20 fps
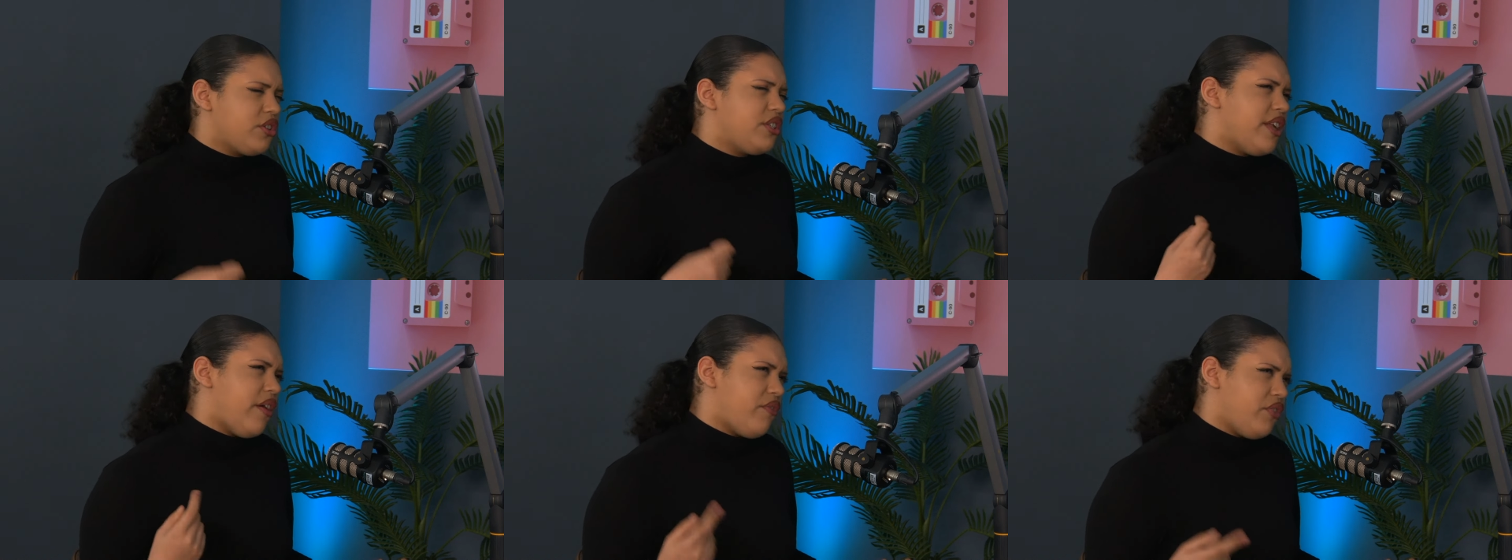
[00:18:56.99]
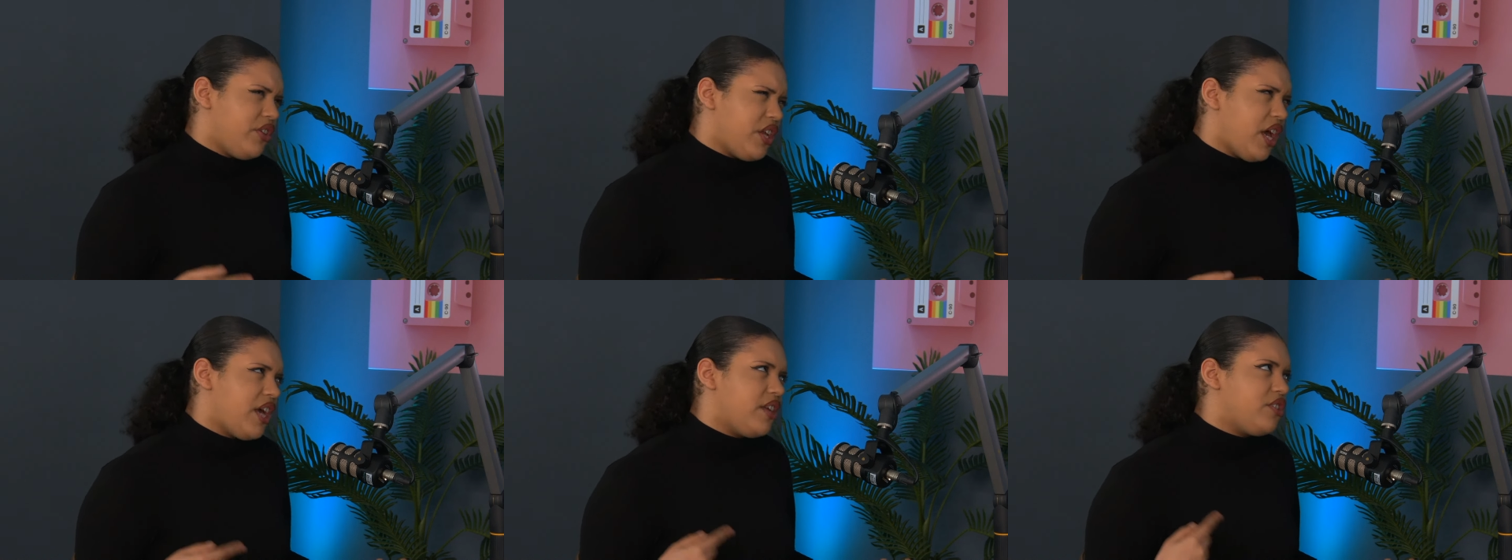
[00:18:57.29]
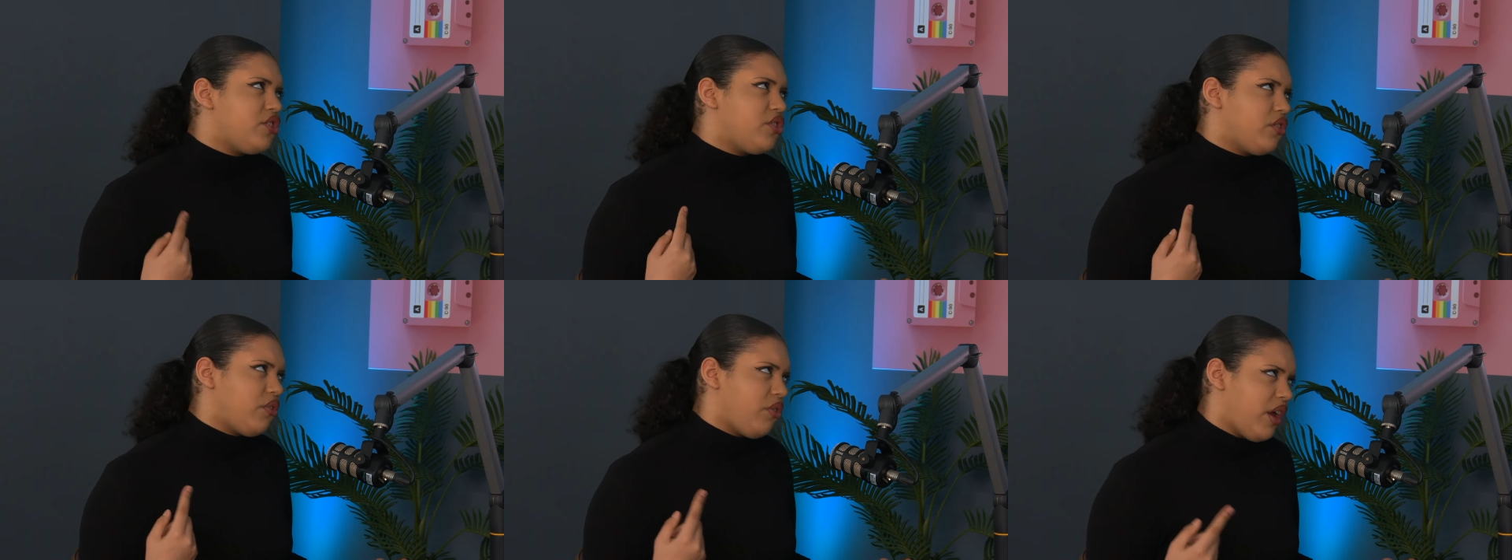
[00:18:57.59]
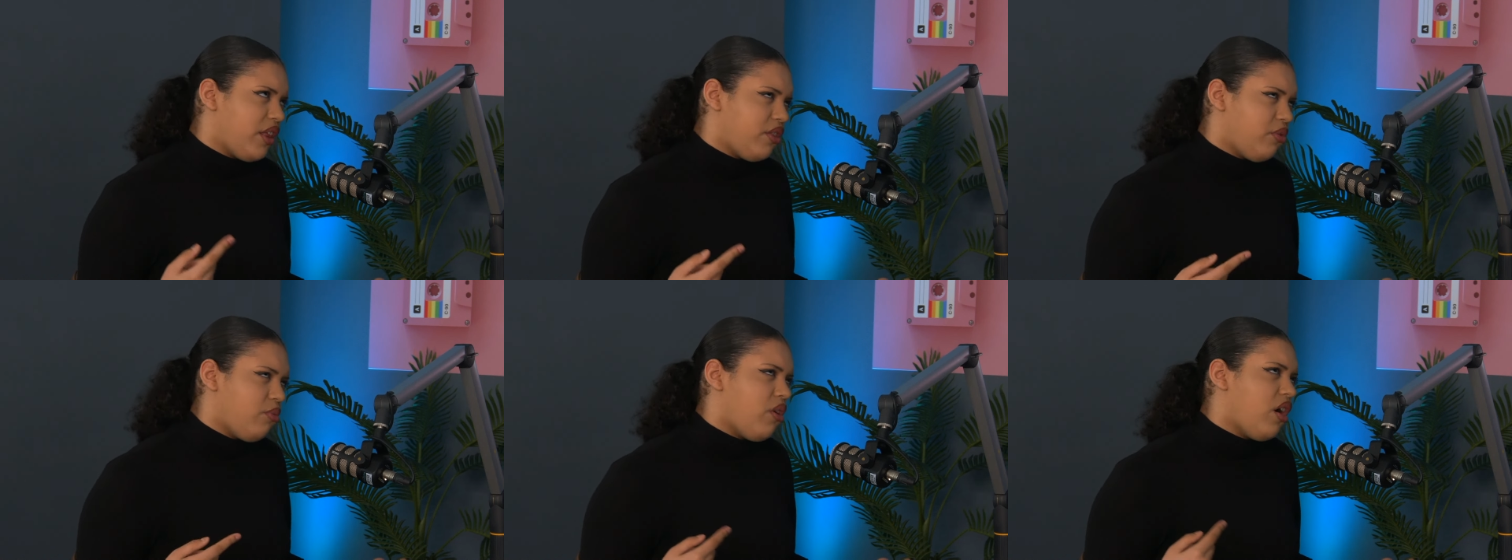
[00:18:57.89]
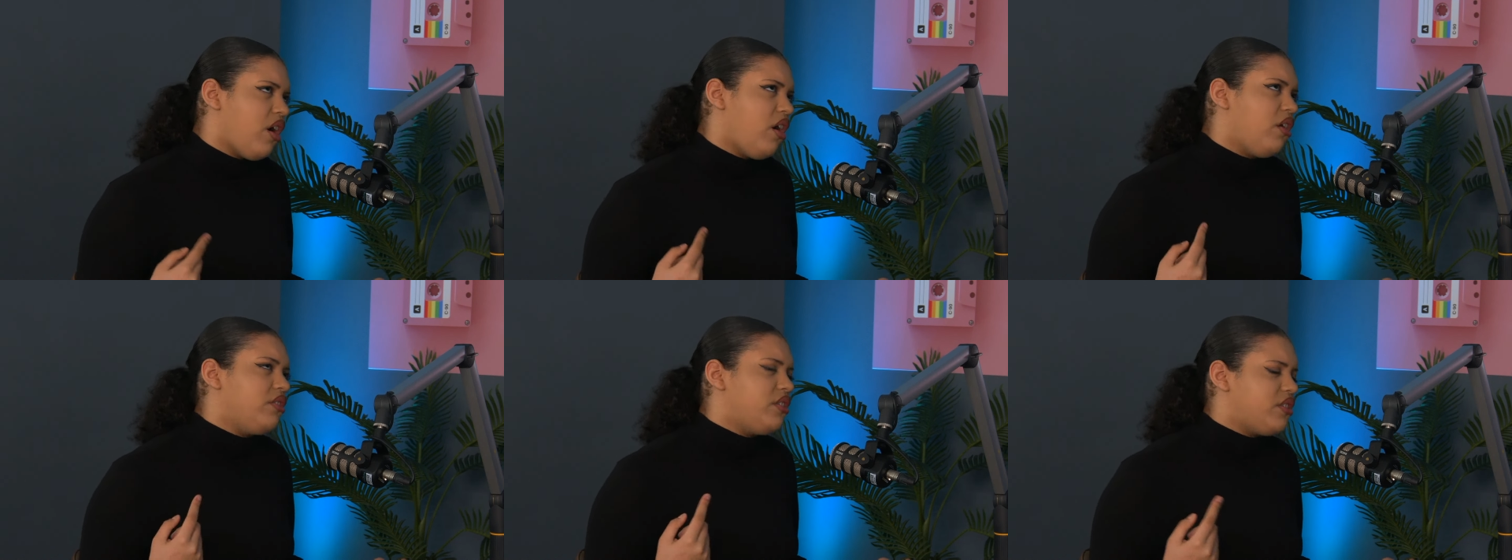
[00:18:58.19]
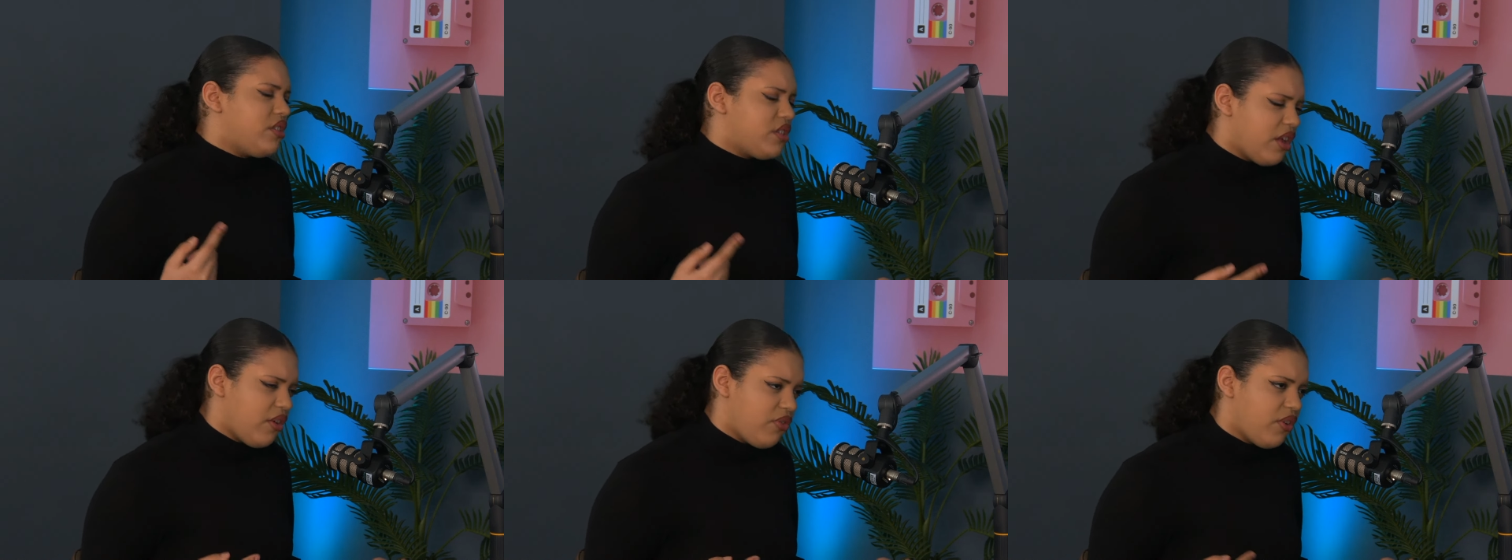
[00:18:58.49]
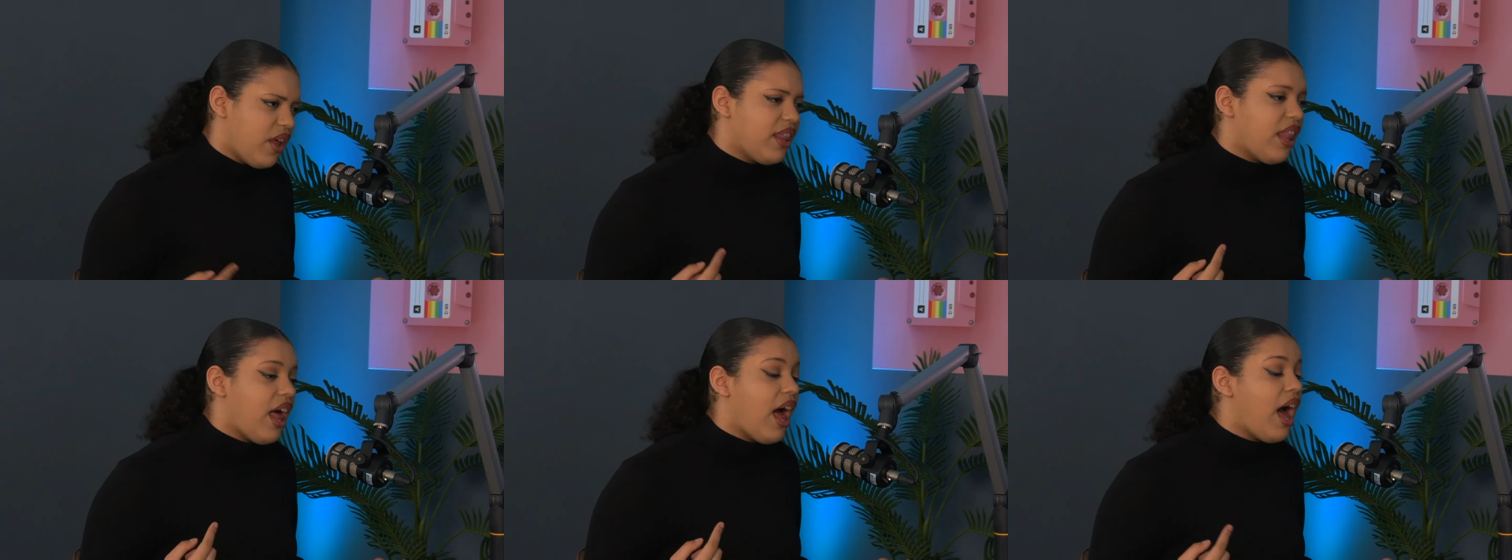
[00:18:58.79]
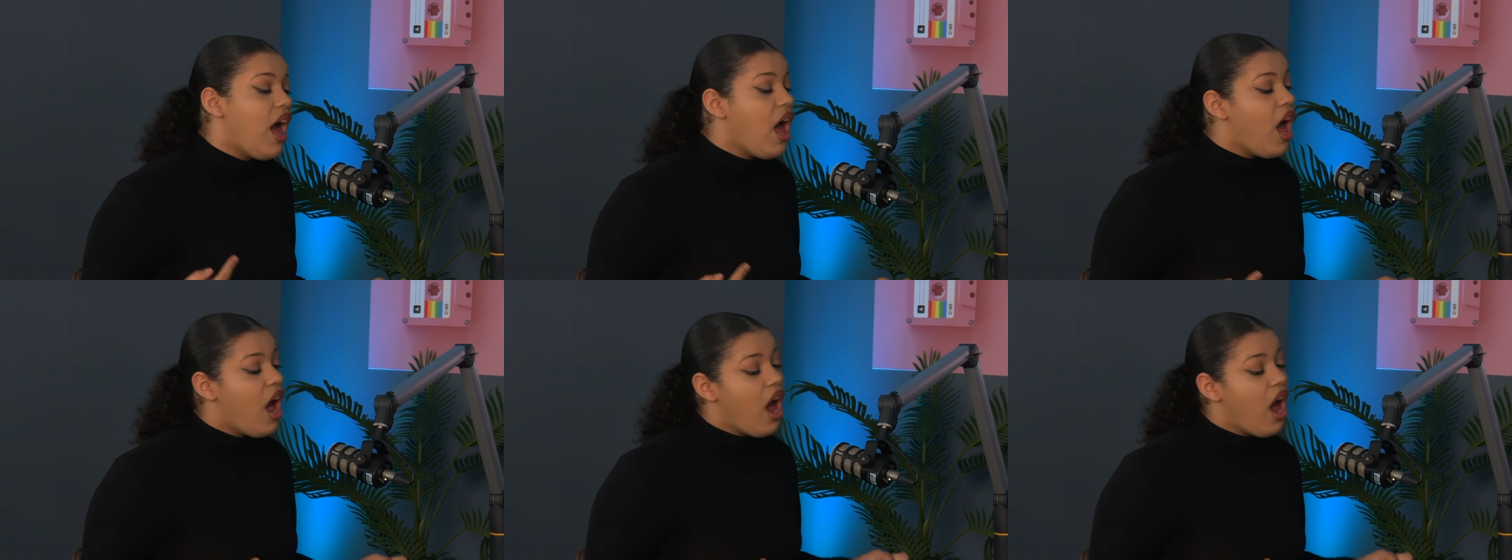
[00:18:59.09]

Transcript: 7 days to create the world and stuff like that,